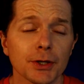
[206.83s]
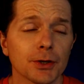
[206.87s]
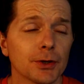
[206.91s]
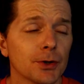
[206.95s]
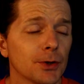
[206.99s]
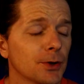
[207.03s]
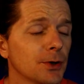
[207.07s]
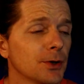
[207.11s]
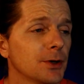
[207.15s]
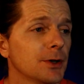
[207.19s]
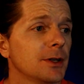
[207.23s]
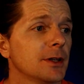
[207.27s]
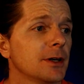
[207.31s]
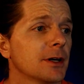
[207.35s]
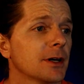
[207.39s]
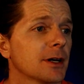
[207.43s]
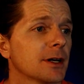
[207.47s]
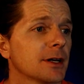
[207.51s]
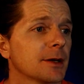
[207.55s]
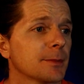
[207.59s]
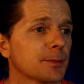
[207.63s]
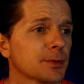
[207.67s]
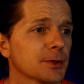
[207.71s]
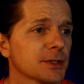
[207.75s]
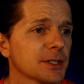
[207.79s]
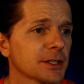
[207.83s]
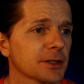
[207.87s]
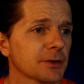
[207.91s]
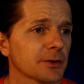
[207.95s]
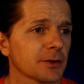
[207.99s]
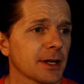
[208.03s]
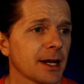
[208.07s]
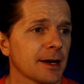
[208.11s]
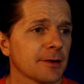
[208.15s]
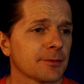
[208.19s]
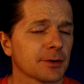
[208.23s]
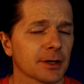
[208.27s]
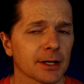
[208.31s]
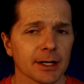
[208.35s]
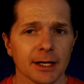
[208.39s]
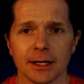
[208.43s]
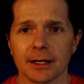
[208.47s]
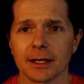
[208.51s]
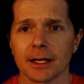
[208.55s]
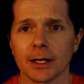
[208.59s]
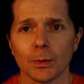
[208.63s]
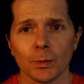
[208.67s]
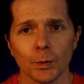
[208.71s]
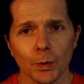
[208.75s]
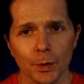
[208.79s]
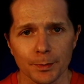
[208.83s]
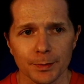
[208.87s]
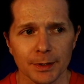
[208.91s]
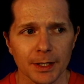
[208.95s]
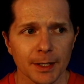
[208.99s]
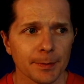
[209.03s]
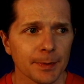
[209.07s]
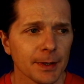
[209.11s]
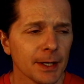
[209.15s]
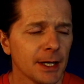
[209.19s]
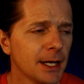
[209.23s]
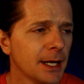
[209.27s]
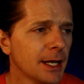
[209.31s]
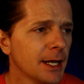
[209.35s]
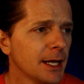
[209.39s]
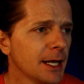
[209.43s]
good, particularly after I kind of got warmed up.